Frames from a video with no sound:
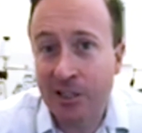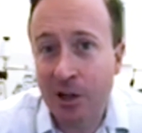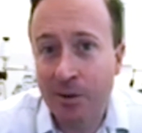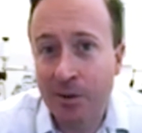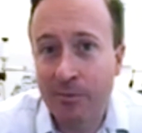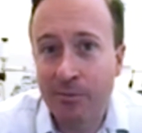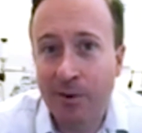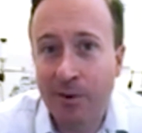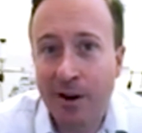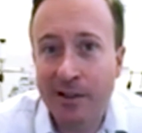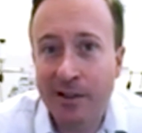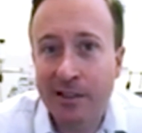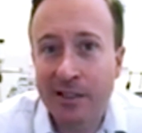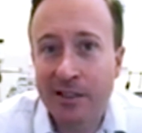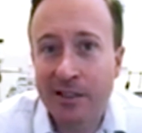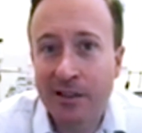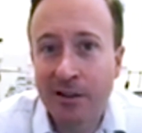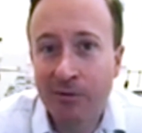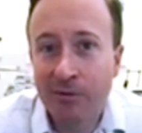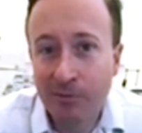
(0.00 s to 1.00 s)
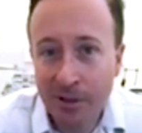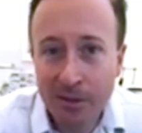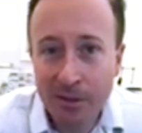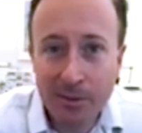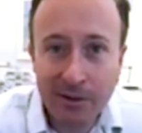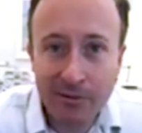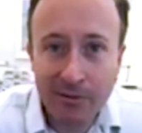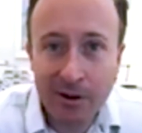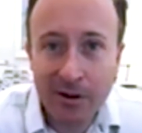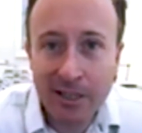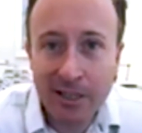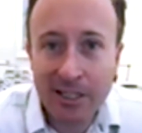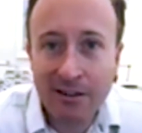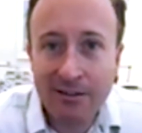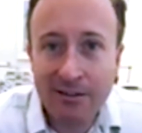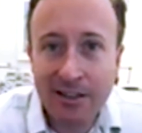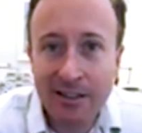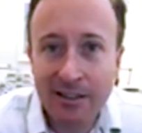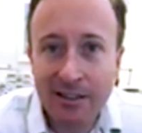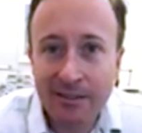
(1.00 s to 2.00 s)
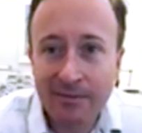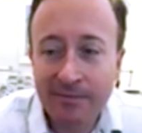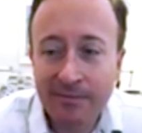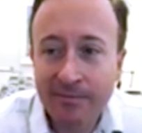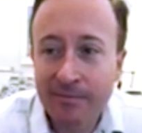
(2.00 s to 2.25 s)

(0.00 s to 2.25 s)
scope of practice really being very exciting.